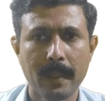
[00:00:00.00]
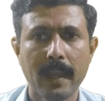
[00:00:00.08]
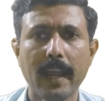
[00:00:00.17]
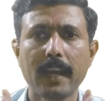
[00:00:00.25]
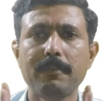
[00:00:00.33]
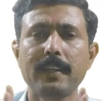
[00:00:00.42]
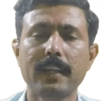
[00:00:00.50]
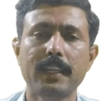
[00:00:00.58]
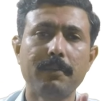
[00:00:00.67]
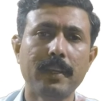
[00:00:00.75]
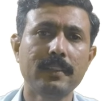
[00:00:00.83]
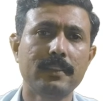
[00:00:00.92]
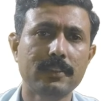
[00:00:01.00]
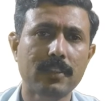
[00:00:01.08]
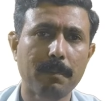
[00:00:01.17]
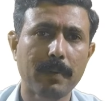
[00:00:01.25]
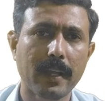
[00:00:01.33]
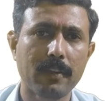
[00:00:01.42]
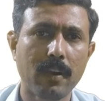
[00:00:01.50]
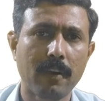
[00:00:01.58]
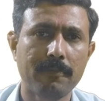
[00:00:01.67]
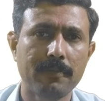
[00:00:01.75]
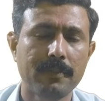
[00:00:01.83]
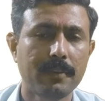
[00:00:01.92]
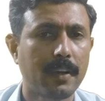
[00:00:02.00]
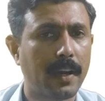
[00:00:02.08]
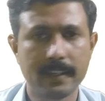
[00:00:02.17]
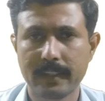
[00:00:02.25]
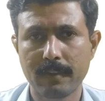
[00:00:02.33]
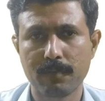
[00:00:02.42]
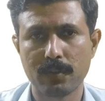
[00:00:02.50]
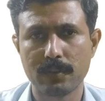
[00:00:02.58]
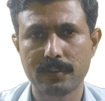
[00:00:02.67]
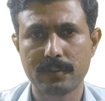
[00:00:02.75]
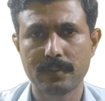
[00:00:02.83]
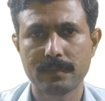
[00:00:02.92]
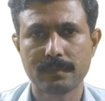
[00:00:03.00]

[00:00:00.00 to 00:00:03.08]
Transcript: And we are giving the supply of one hundred volts.